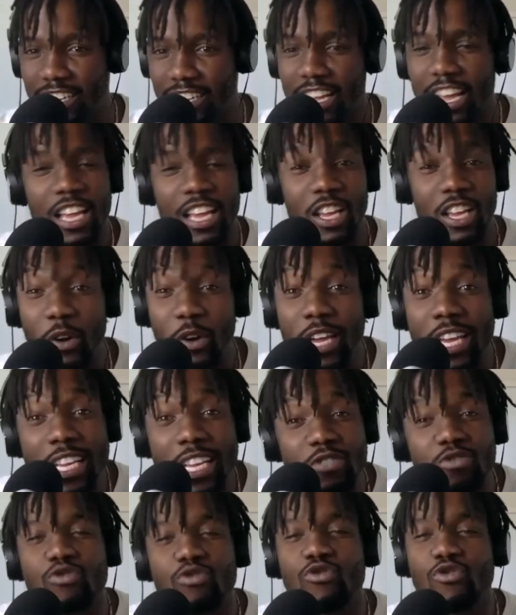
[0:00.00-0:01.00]
Yo, he's
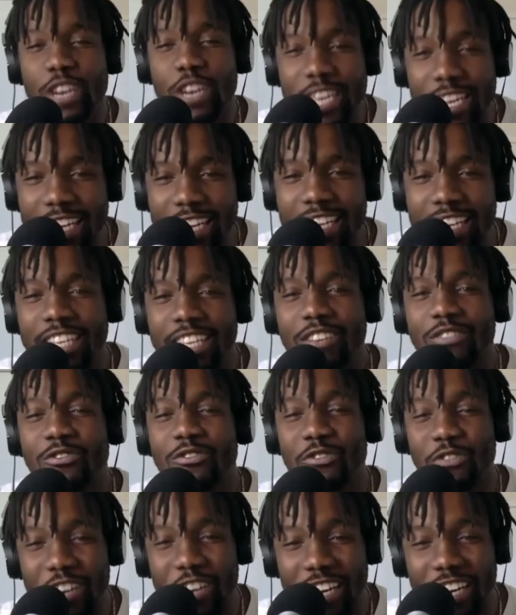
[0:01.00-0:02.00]
really,
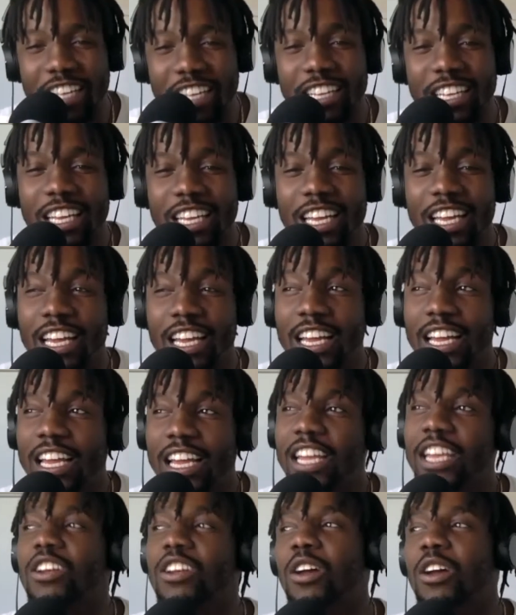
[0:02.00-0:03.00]
really.
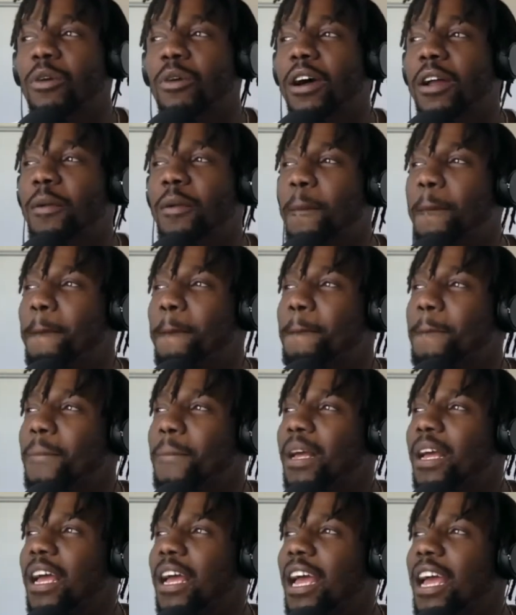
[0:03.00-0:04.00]
You know what?
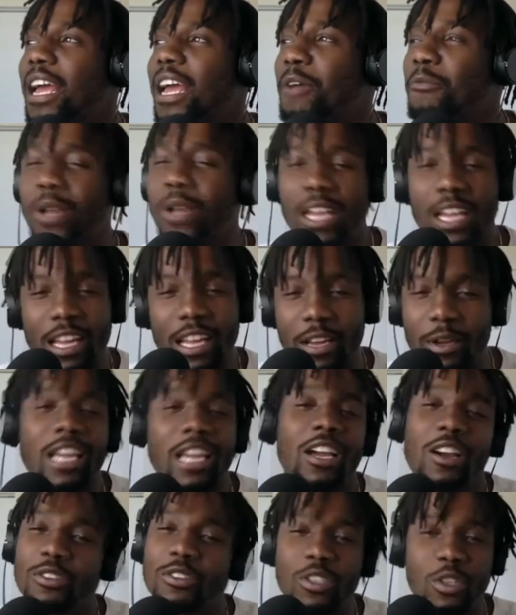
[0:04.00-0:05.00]
We can, it can
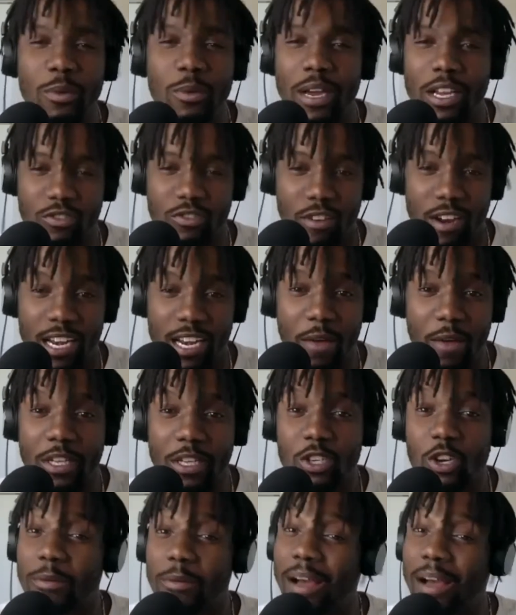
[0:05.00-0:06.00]
go two ways right now. We can talk
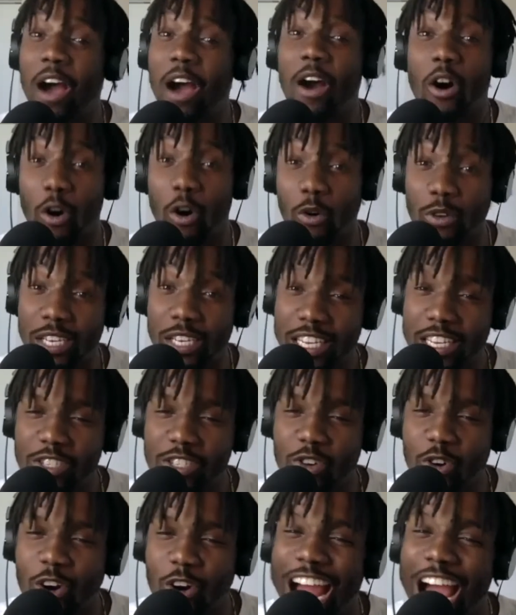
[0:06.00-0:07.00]
about how old he is
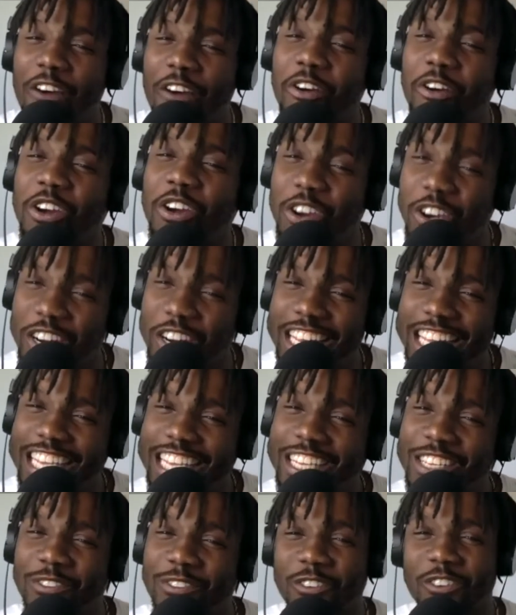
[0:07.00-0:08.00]
or how good he is
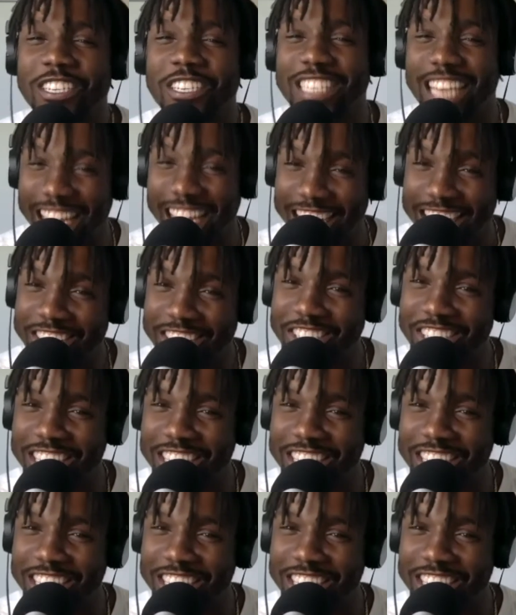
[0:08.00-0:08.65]
for his age,